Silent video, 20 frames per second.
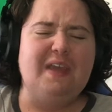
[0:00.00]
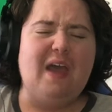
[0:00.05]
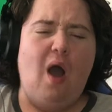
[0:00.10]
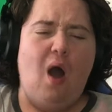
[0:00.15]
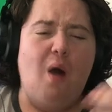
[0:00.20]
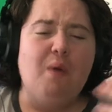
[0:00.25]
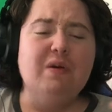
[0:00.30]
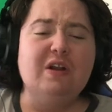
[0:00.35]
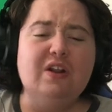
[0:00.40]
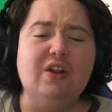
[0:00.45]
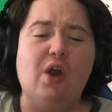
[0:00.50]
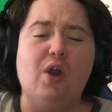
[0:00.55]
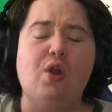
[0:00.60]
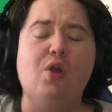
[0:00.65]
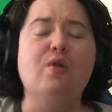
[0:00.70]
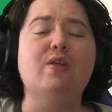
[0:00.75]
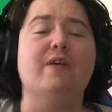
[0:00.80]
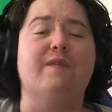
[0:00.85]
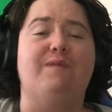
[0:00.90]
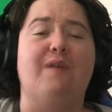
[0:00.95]
Yeah, I want to know
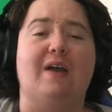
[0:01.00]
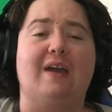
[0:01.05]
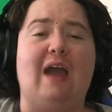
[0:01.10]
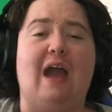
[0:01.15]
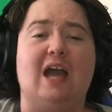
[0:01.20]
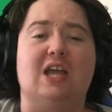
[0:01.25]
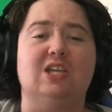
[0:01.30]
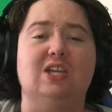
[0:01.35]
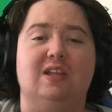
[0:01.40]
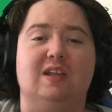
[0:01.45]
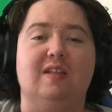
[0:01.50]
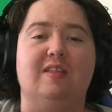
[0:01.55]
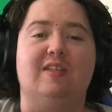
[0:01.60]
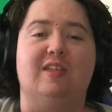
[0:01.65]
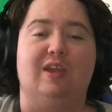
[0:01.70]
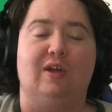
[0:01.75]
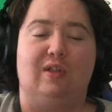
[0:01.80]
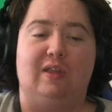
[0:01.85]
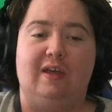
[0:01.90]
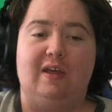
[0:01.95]
who the fuck actually did
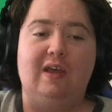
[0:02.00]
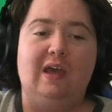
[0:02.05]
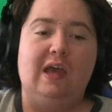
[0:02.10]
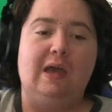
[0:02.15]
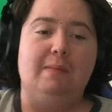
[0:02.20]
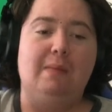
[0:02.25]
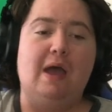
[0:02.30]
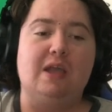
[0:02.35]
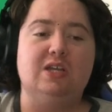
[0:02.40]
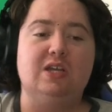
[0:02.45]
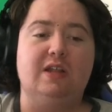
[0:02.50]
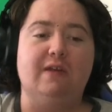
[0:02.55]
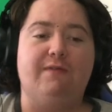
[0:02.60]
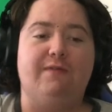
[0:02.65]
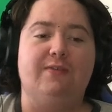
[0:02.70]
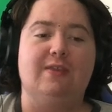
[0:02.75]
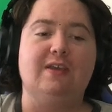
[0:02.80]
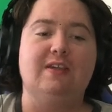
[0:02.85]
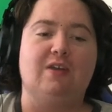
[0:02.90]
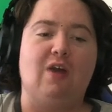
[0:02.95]
steal it. Oh, imagine please.
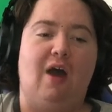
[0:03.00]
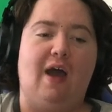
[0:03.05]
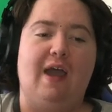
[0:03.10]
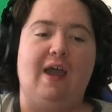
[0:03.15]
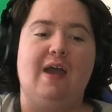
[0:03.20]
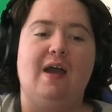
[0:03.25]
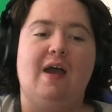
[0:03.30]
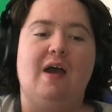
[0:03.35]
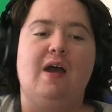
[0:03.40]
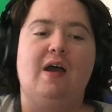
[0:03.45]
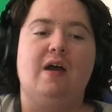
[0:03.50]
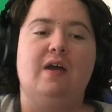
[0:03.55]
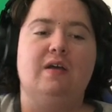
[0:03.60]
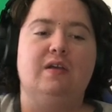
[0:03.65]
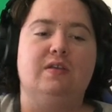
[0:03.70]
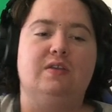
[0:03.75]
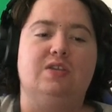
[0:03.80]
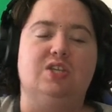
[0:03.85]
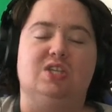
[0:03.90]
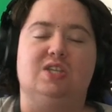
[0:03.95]
if this we guy
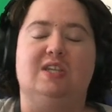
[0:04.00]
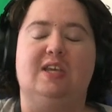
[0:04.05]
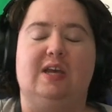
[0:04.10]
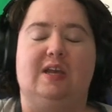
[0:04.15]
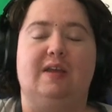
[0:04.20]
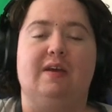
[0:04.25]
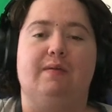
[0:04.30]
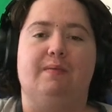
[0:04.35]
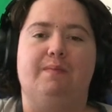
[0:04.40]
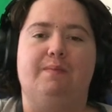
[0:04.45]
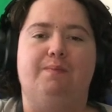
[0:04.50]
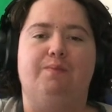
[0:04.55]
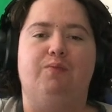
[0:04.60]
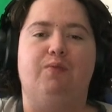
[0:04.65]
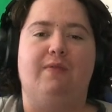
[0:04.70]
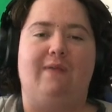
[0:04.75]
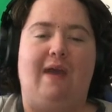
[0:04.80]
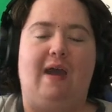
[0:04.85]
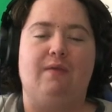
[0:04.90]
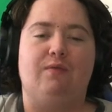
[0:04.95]
did it the
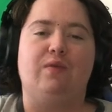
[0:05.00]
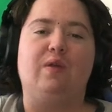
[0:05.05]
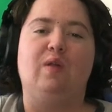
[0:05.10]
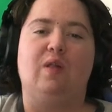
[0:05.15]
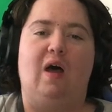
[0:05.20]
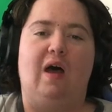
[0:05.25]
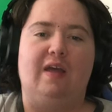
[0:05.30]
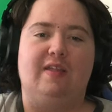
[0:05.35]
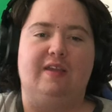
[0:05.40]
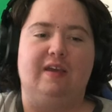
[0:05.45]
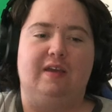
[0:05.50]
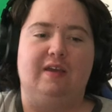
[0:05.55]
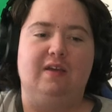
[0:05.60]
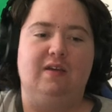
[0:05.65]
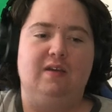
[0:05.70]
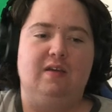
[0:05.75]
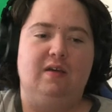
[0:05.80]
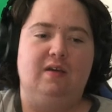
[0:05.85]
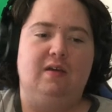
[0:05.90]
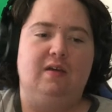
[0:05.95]
without realizing
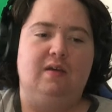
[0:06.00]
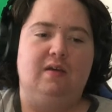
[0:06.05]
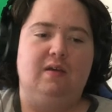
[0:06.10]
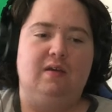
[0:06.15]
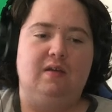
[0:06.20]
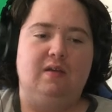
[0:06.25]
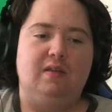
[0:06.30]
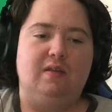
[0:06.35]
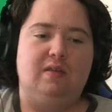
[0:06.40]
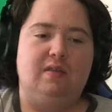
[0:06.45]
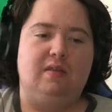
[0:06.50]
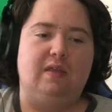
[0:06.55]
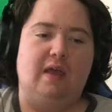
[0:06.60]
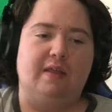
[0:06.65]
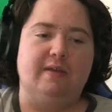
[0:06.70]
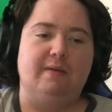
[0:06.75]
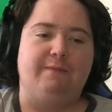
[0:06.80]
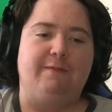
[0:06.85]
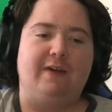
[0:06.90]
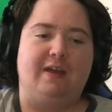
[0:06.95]
that
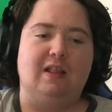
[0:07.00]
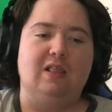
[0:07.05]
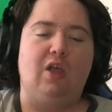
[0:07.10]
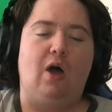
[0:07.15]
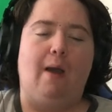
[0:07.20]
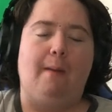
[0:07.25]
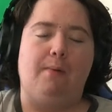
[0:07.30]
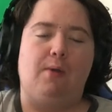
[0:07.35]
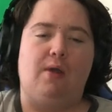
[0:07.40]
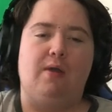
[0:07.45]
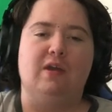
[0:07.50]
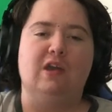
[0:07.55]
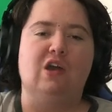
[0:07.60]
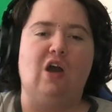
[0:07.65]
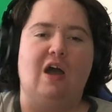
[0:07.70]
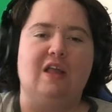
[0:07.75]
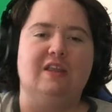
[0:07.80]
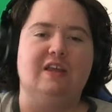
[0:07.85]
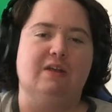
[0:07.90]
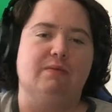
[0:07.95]
the no fucking librarian
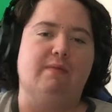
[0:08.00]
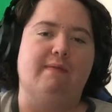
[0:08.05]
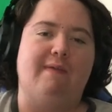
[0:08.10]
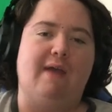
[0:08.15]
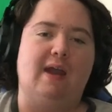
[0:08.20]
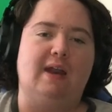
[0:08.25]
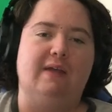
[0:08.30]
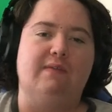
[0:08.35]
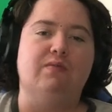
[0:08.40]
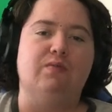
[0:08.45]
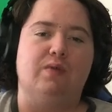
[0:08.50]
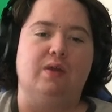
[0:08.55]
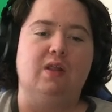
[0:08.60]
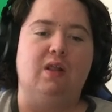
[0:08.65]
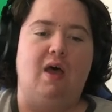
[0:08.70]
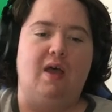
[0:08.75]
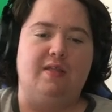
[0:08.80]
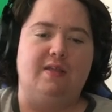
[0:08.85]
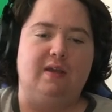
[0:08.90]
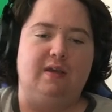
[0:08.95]
guy did it without even
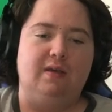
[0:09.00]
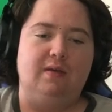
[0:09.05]
realizing.